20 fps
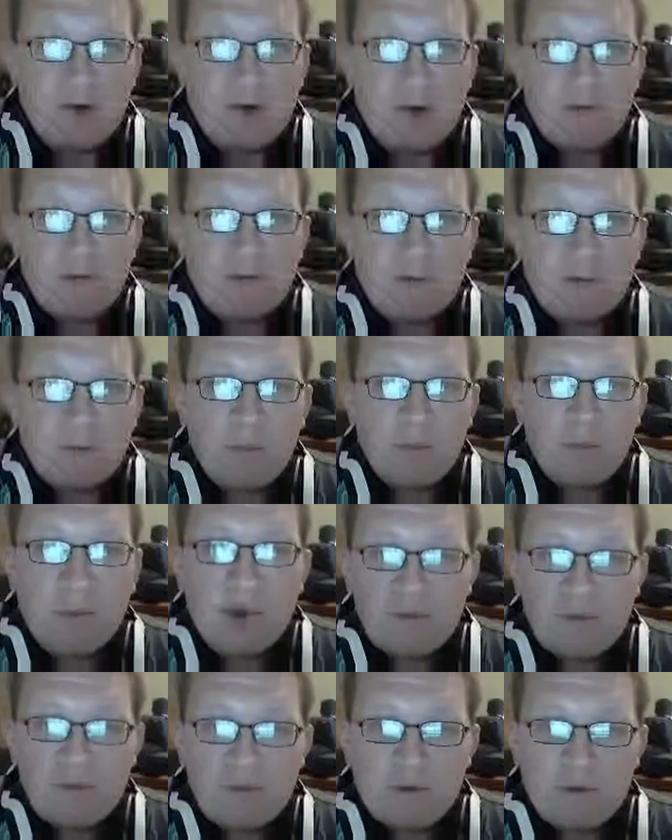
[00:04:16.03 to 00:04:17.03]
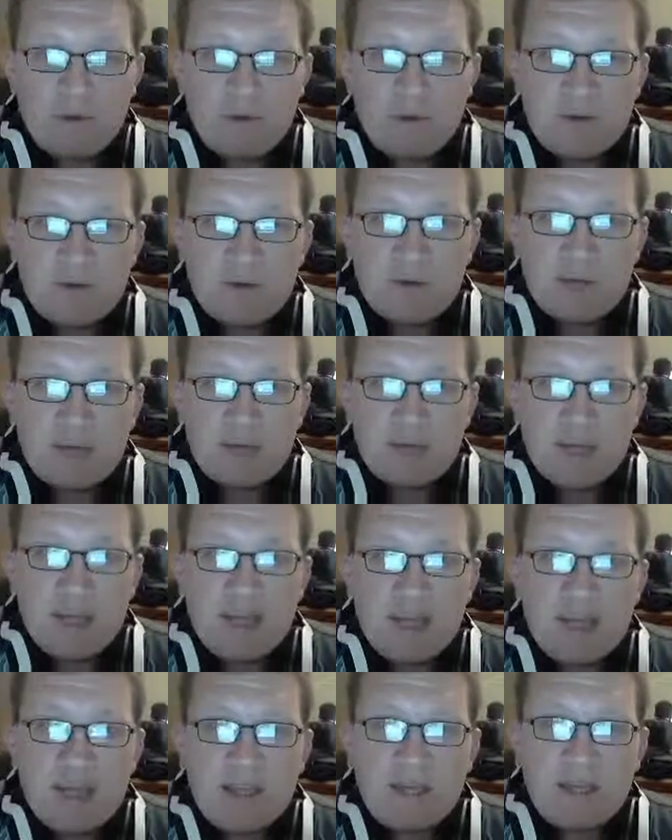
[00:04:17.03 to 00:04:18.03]
all of your monsters
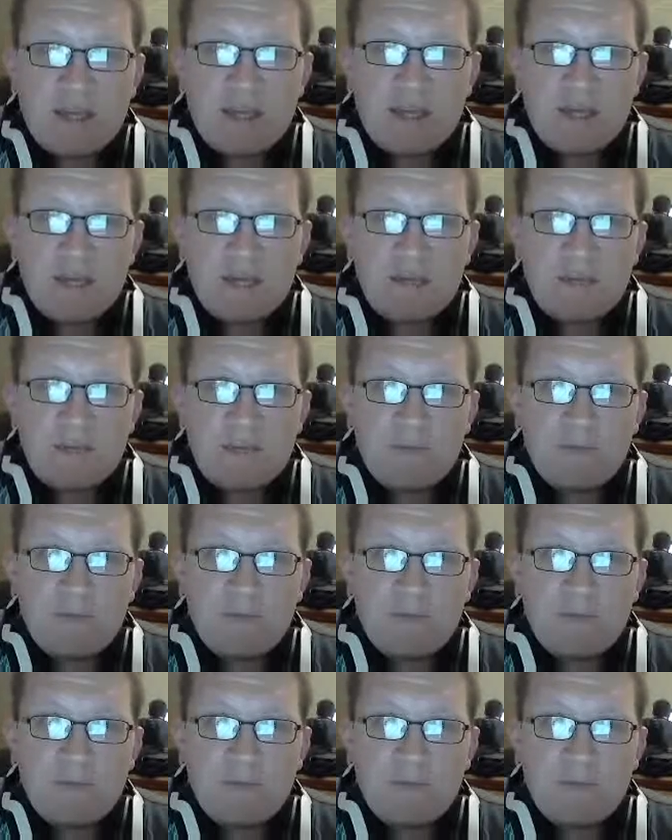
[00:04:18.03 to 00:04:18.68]
and